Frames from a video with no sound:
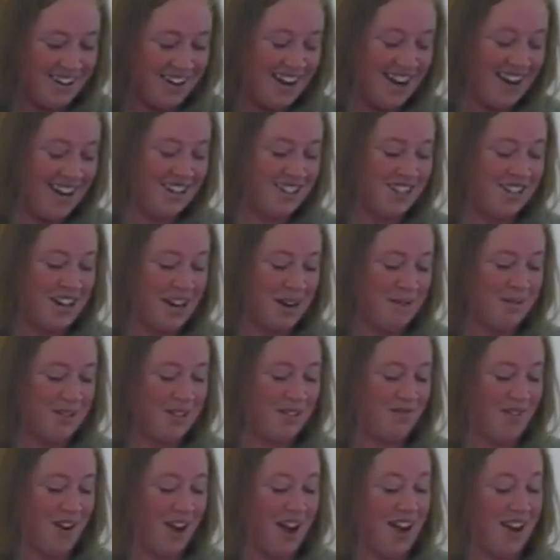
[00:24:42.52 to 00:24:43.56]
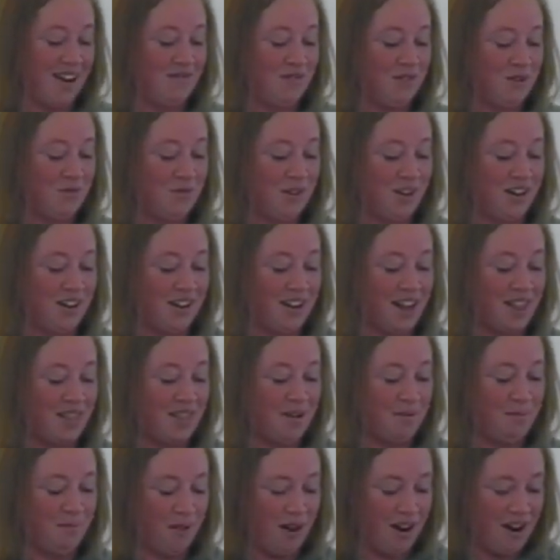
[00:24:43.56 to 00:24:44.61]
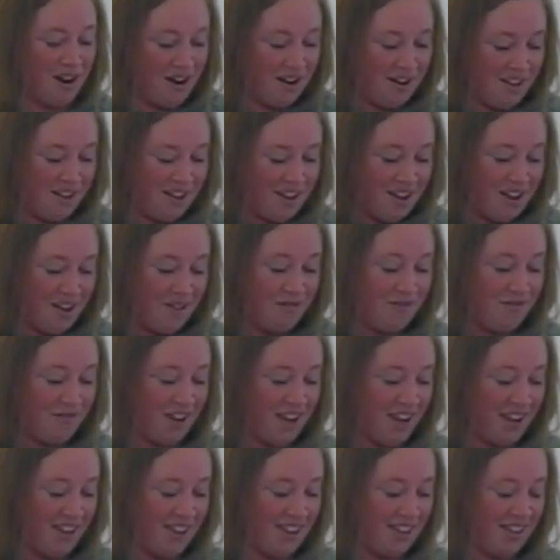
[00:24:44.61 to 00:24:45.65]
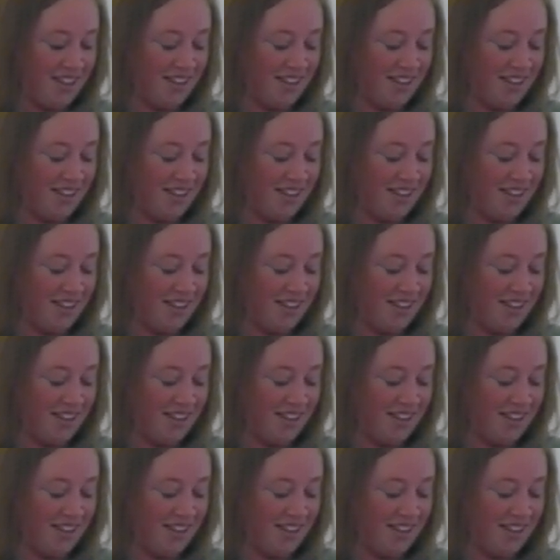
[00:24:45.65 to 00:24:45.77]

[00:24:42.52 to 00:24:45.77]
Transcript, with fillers: in James 5, you read the prayer of faith.